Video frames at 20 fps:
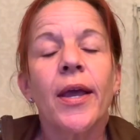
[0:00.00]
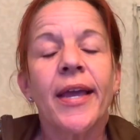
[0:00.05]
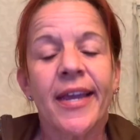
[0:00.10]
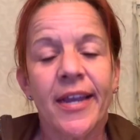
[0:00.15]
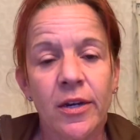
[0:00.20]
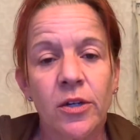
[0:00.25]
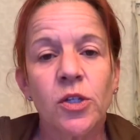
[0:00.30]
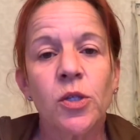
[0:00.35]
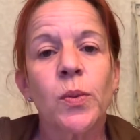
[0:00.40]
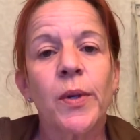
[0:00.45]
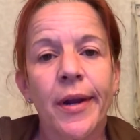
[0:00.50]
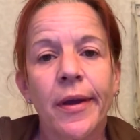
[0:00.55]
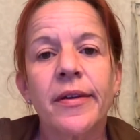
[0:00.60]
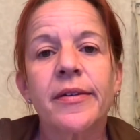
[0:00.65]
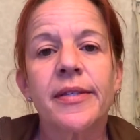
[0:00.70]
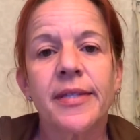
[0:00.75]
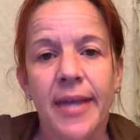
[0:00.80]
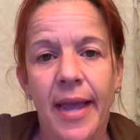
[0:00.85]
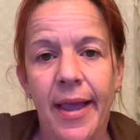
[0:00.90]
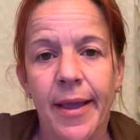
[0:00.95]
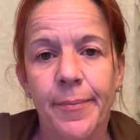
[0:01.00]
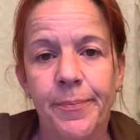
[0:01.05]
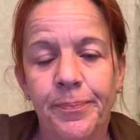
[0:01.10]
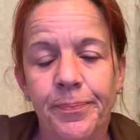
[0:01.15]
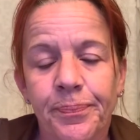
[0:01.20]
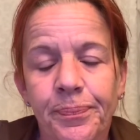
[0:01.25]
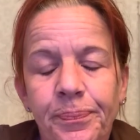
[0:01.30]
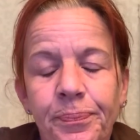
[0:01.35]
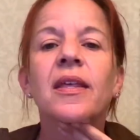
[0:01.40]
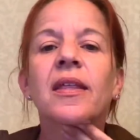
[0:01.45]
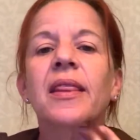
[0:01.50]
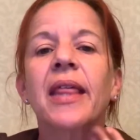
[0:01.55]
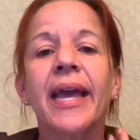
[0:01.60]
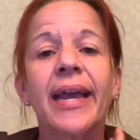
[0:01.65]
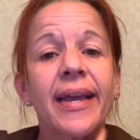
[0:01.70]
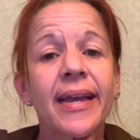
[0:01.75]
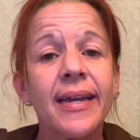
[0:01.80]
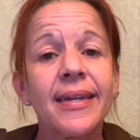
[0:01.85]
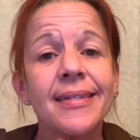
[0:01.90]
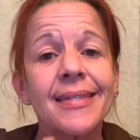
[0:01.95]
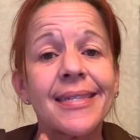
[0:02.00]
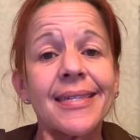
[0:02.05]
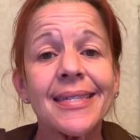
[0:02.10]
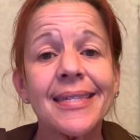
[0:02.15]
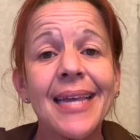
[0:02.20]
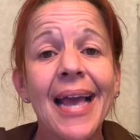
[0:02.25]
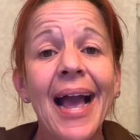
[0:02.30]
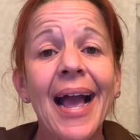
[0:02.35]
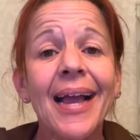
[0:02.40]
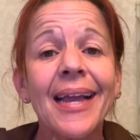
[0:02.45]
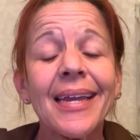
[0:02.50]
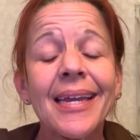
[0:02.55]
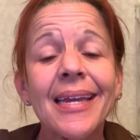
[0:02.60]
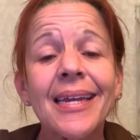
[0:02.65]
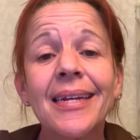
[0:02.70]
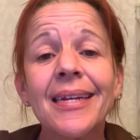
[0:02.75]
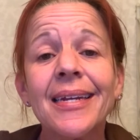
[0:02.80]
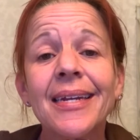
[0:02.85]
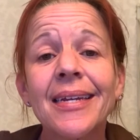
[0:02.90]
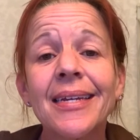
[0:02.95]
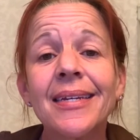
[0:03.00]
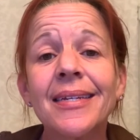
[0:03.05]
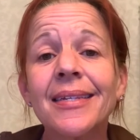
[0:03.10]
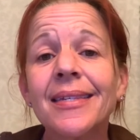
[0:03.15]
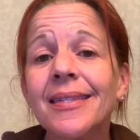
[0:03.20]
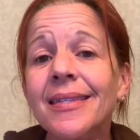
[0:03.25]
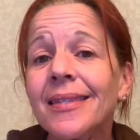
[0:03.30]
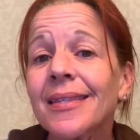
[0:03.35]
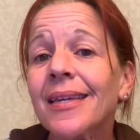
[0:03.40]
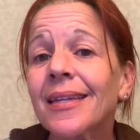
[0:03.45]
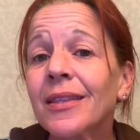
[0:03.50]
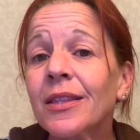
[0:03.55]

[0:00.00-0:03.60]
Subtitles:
Here's what I'll say. The like sagginess, the